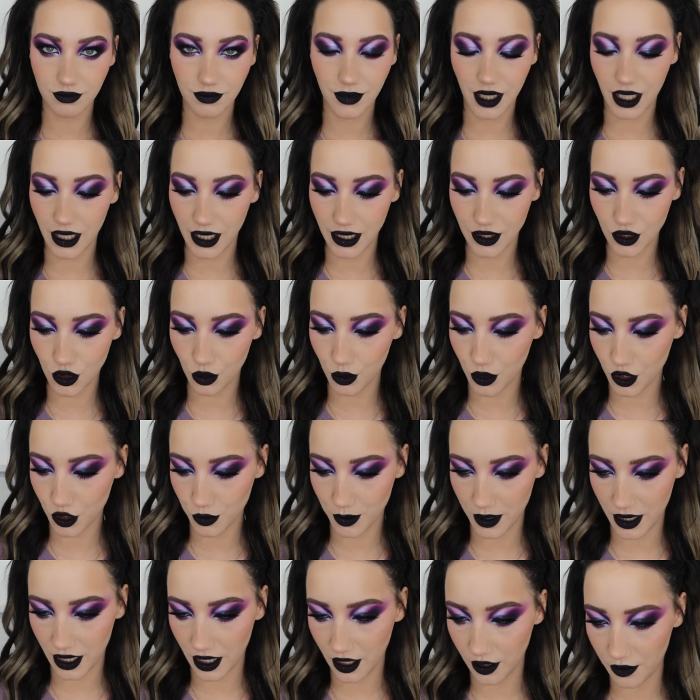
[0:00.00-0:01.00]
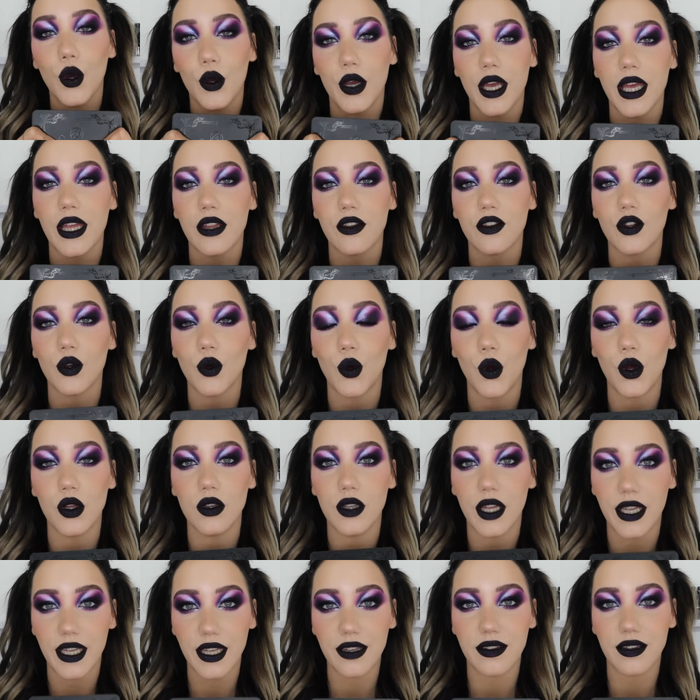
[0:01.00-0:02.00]
I need to wash my hair. Okay, so
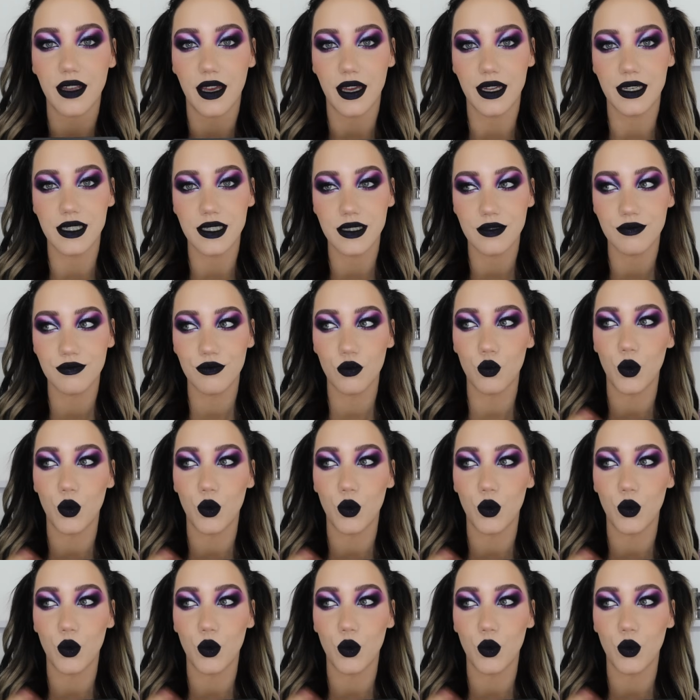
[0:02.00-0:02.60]
like I said,